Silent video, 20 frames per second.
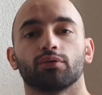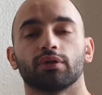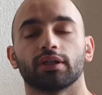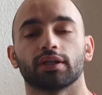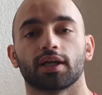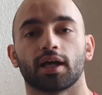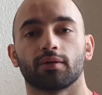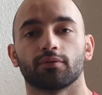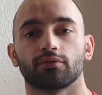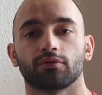when it
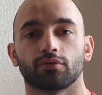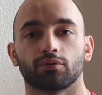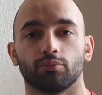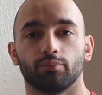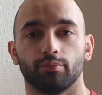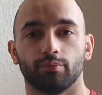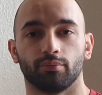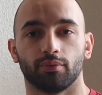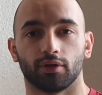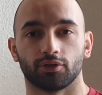comes
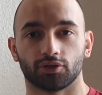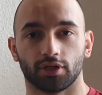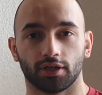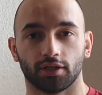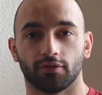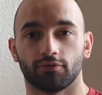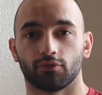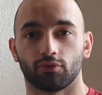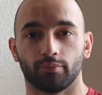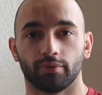to
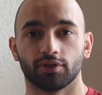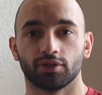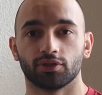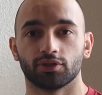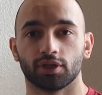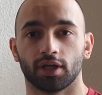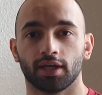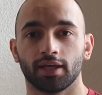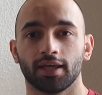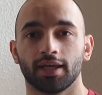training for
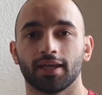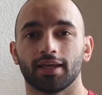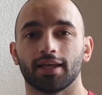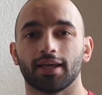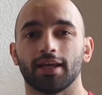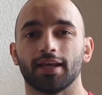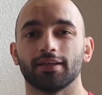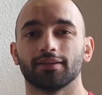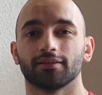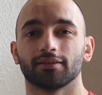BJJ
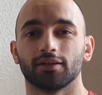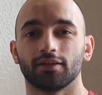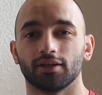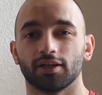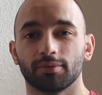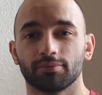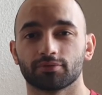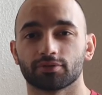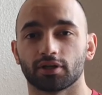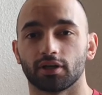is
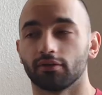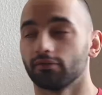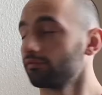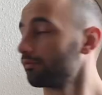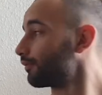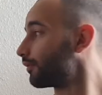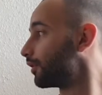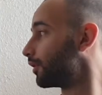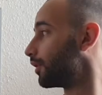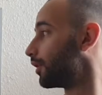grip strength.
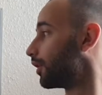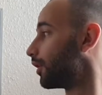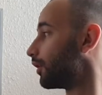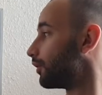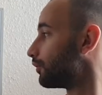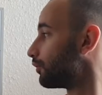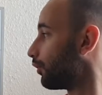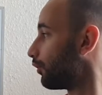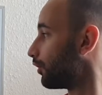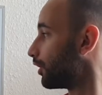
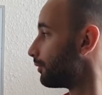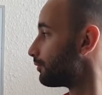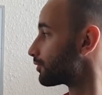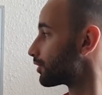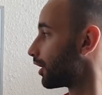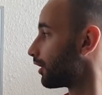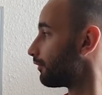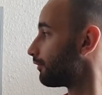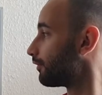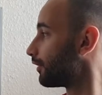So grip
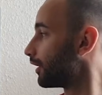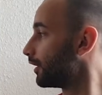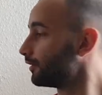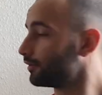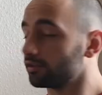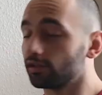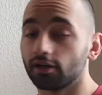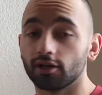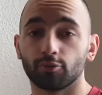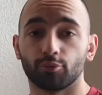strength
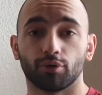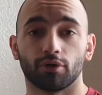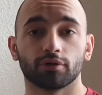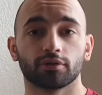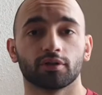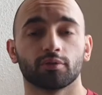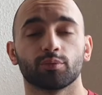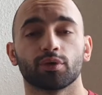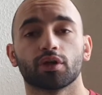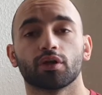is really
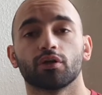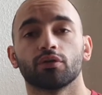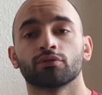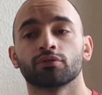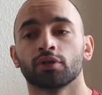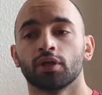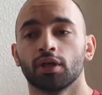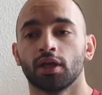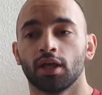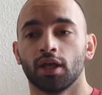important because
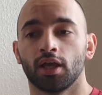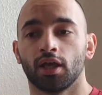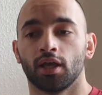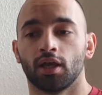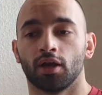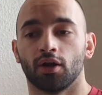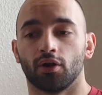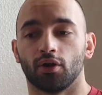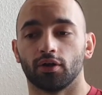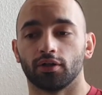
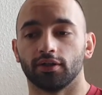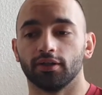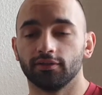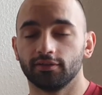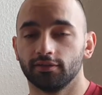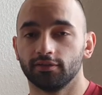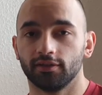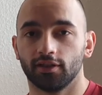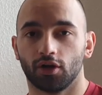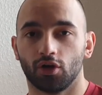
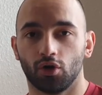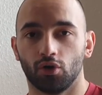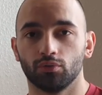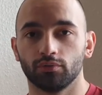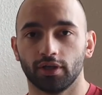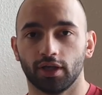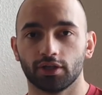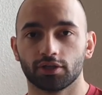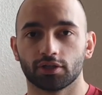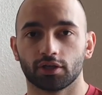this is the whole
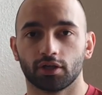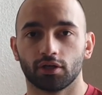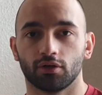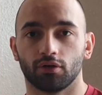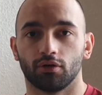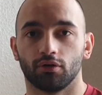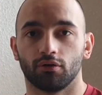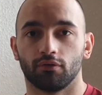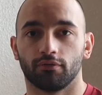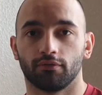nature
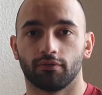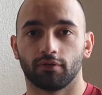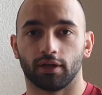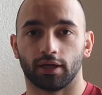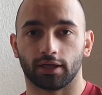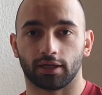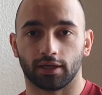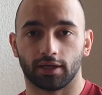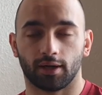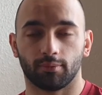of
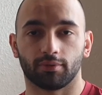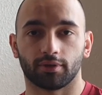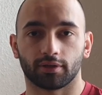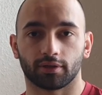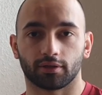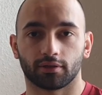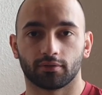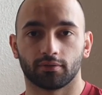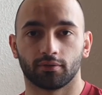like grappling.